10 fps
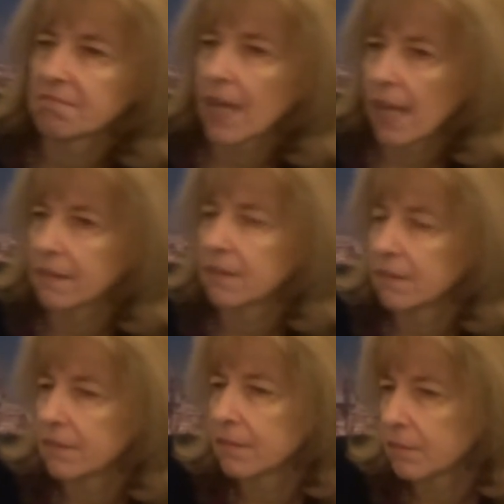has
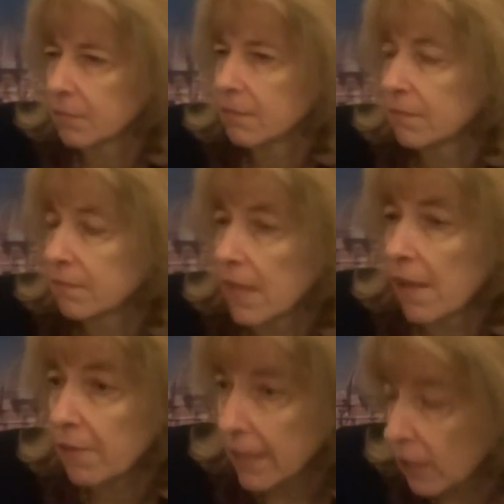
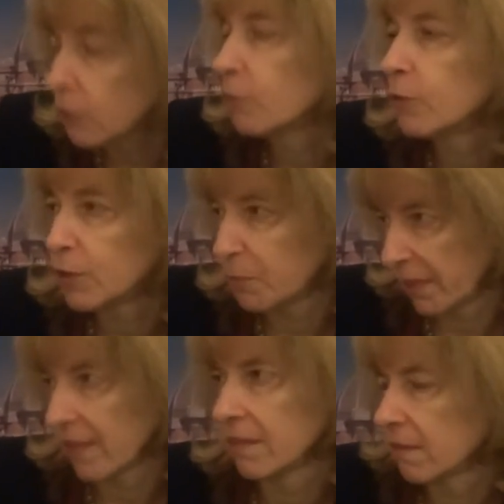a lot of good
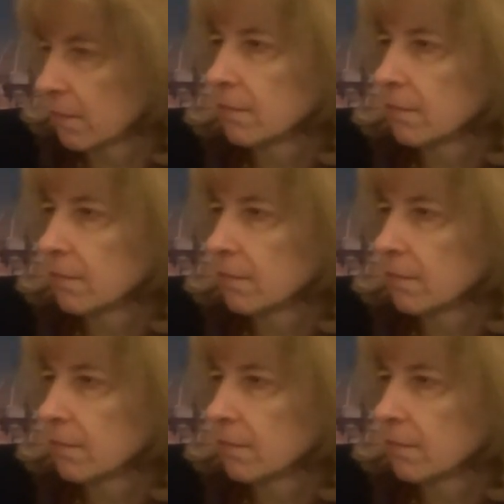speakers.